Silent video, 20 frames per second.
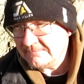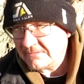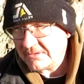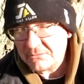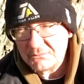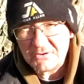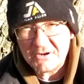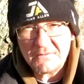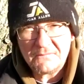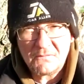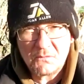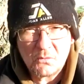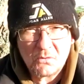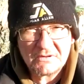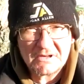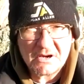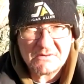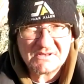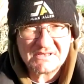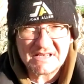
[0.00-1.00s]
3 or
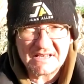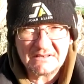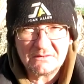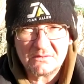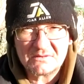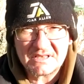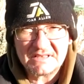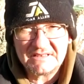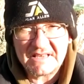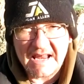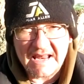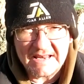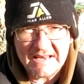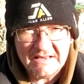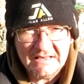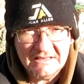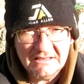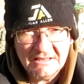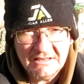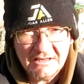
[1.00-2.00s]
4 of those signals a
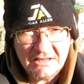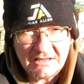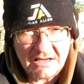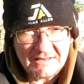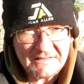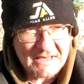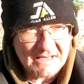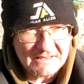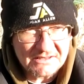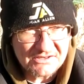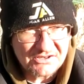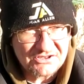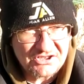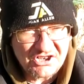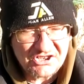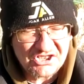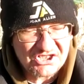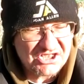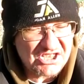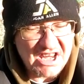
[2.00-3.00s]
day, I think
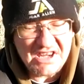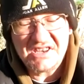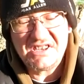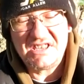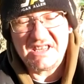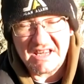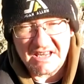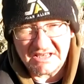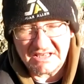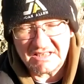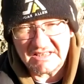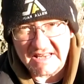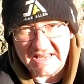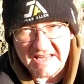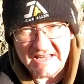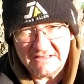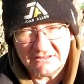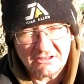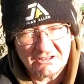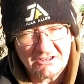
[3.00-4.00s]

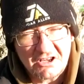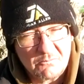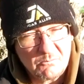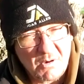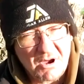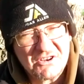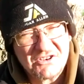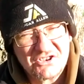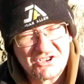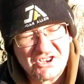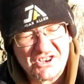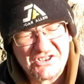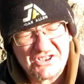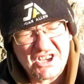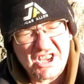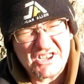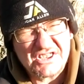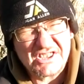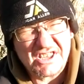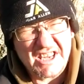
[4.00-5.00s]
statistically, and I like my
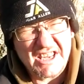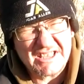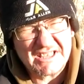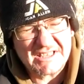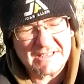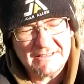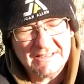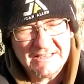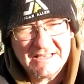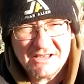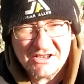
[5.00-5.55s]
statistics,